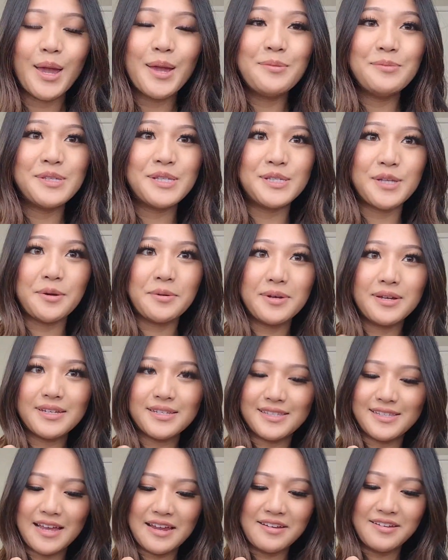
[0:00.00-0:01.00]
I'm so
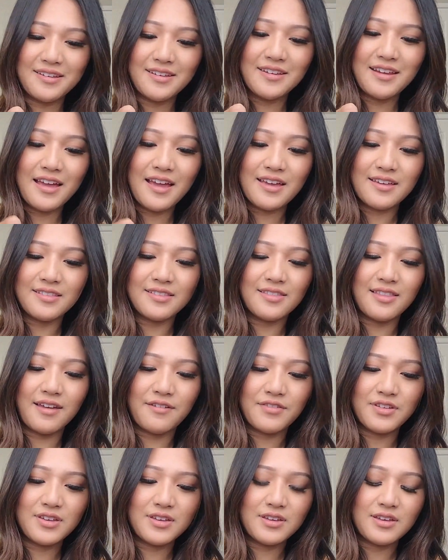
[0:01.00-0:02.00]
excited. I
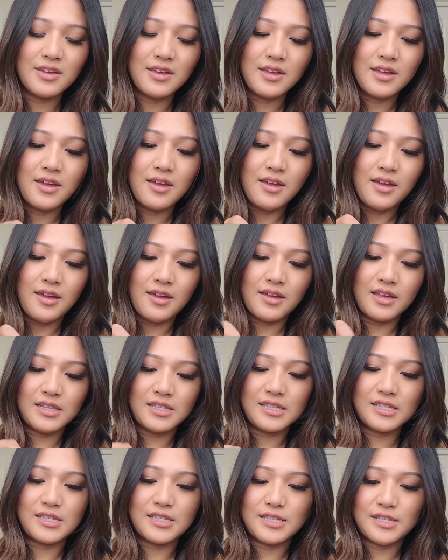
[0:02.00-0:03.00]
love it.
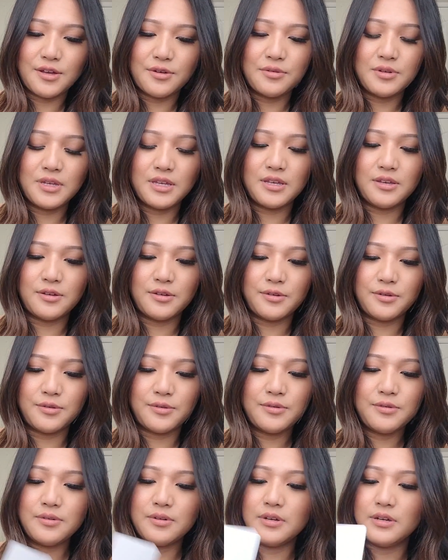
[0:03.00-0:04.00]
It's so
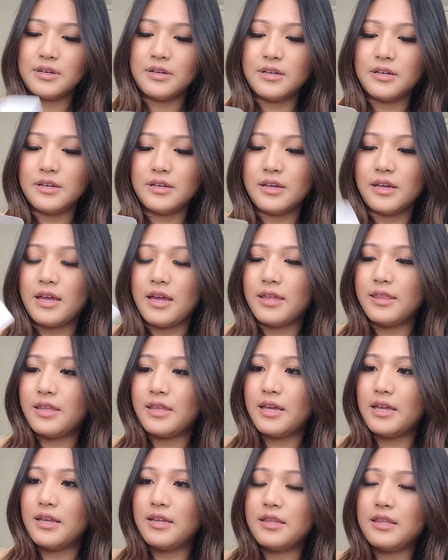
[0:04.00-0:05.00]
cute. And
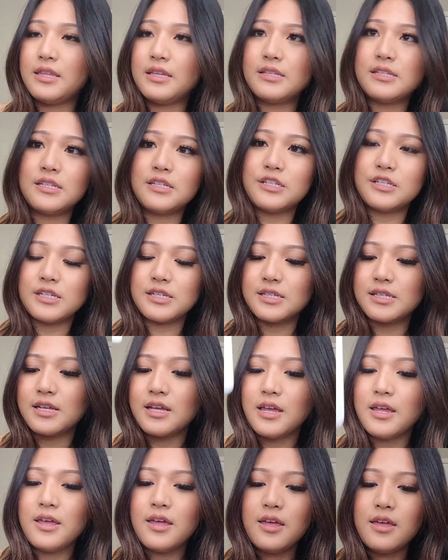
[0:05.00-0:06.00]
then this is just
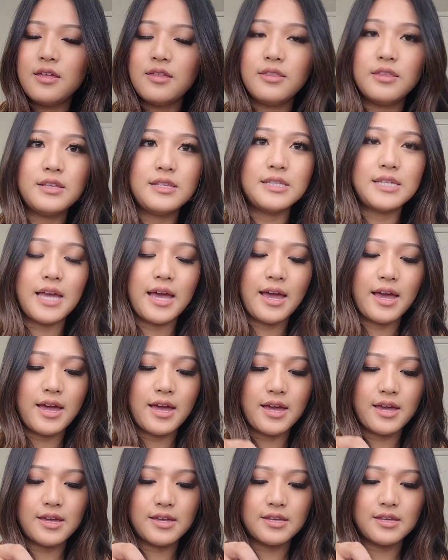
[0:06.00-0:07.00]
the
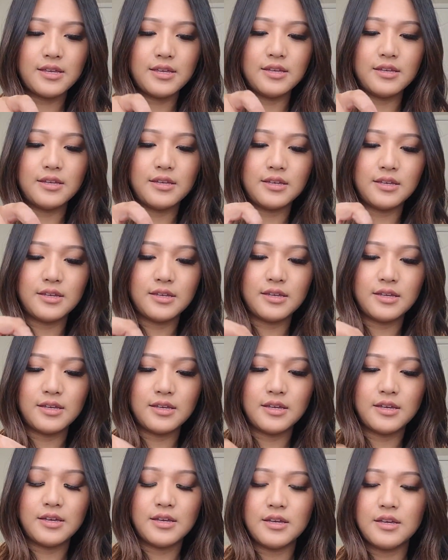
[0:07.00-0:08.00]
tag.
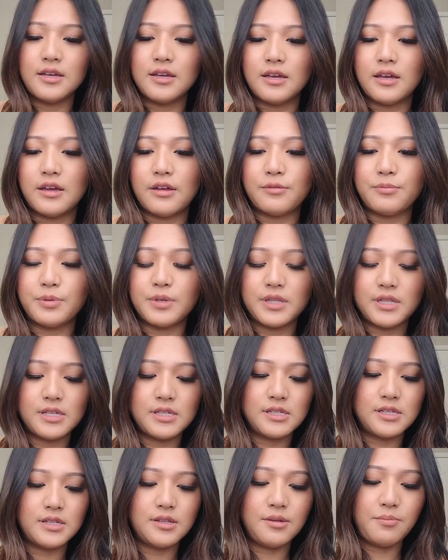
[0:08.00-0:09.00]
I'll put
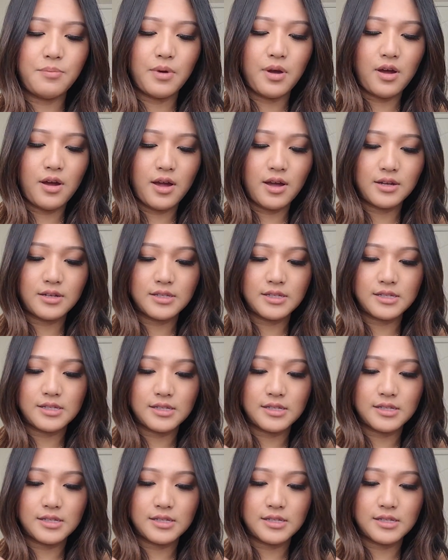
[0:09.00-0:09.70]
this in the box.